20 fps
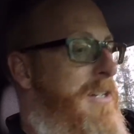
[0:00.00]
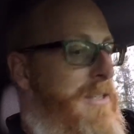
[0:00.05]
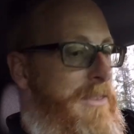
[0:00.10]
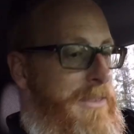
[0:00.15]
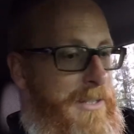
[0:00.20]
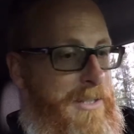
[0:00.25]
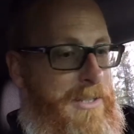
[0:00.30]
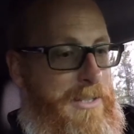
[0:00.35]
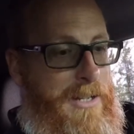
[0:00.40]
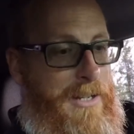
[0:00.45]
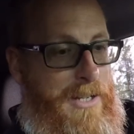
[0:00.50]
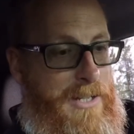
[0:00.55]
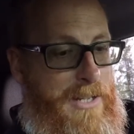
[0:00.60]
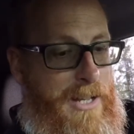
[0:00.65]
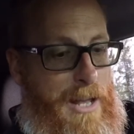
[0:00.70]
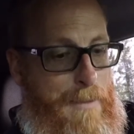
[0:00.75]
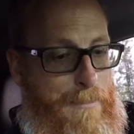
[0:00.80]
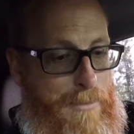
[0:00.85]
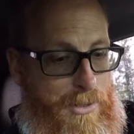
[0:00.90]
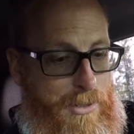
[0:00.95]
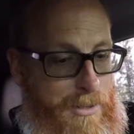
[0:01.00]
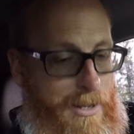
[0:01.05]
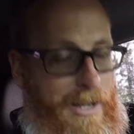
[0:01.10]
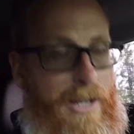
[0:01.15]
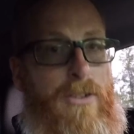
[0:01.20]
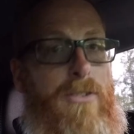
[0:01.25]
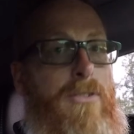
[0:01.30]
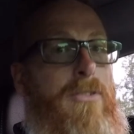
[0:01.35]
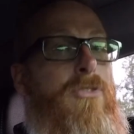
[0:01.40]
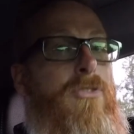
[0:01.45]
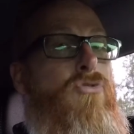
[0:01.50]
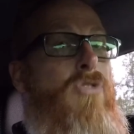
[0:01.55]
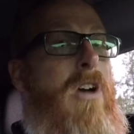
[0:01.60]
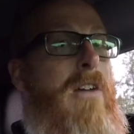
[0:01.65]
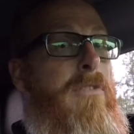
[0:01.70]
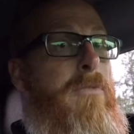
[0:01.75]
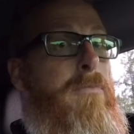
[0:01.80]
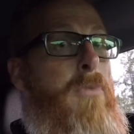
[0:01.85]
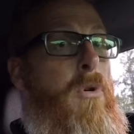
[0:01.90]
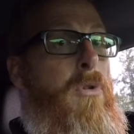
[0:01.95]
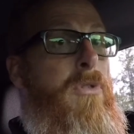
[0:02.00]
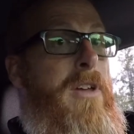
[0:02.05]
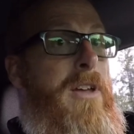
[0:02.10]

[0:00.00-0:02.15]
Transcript: get this thing set up so that I can drive with both